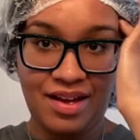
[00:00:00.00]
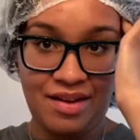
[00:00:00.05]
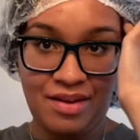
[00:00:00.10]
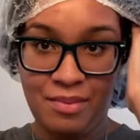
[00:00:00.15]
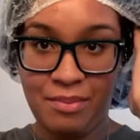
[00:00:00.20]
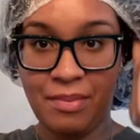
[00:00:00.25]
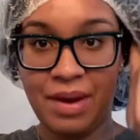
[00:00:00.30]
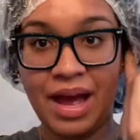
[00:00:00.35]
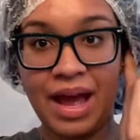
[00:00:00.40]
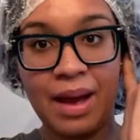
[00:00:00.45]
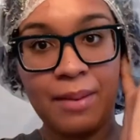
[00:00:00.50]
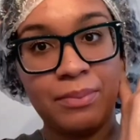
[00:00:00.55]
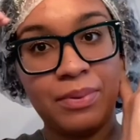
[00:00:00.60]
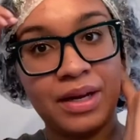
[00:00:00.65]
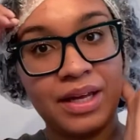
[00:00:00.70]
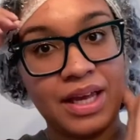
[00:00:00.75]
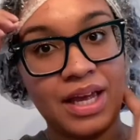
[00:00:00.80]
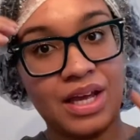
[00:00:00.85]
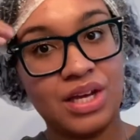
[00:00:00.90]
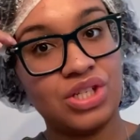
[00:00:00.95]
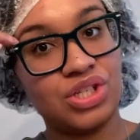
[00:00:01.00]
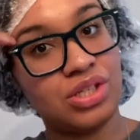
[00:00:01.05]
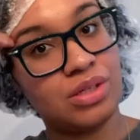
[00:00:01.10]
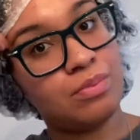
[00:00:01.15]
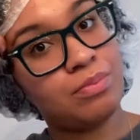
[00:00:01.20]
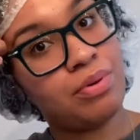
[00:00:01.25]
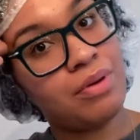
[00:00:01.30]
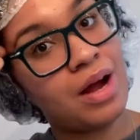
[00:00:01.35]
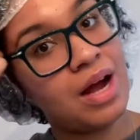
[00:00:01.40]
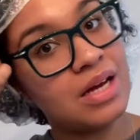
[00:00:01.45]
my application
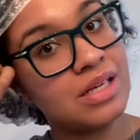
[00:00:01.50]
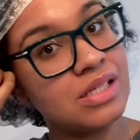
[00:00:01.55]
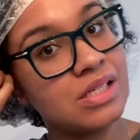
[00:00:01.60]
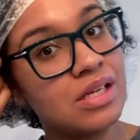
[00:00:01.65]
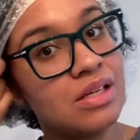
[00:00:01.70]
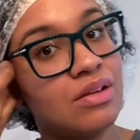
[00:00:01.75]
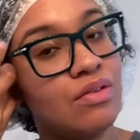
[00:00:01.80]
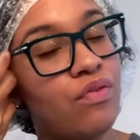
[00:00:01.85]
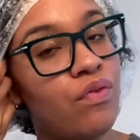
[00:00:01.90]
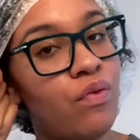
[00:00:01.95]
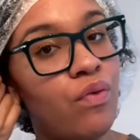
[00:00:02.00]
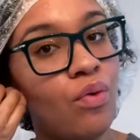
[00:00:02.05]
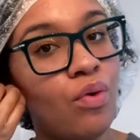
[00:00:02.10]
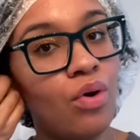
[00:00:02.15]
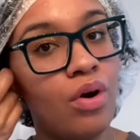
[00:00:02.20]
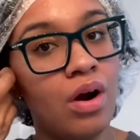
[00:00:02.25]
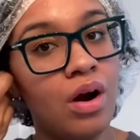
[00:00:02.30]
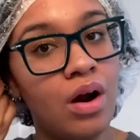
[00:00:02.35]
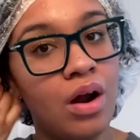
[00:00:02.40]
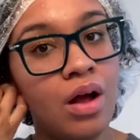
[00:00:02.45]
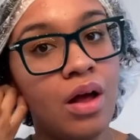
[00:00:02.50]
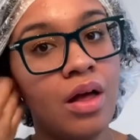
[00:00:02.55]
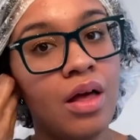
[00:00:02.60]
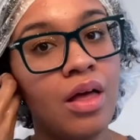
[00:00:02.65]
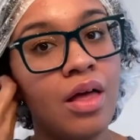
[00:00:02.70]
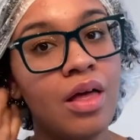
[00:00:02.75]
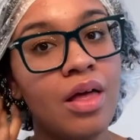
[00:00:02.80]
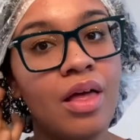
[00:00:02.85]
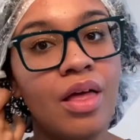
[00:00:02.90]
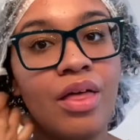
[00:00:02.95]
process for
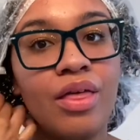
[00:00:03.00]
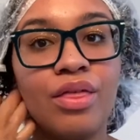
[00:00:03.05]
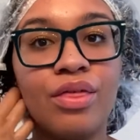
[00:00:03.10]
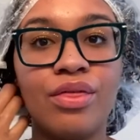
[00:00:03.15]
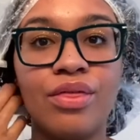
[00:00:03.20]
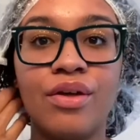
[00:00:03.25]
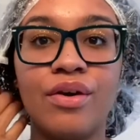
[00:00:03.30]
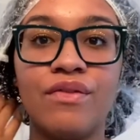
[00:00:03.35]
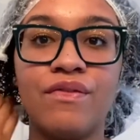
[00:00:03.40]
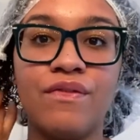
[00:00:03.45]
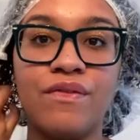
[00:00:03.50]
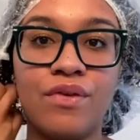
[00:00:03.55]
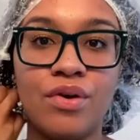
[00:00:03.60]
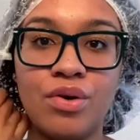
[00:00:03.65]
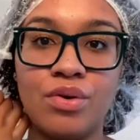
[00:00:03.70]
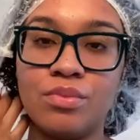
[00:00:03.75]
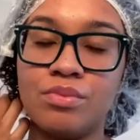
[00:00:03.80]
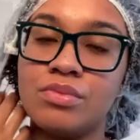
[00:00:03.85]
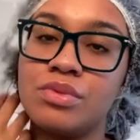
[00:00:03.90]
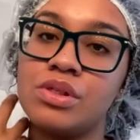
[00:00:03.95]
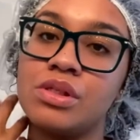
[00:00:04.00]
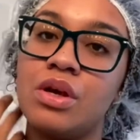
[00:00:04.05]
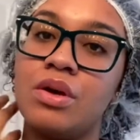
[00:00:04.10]
the phone. So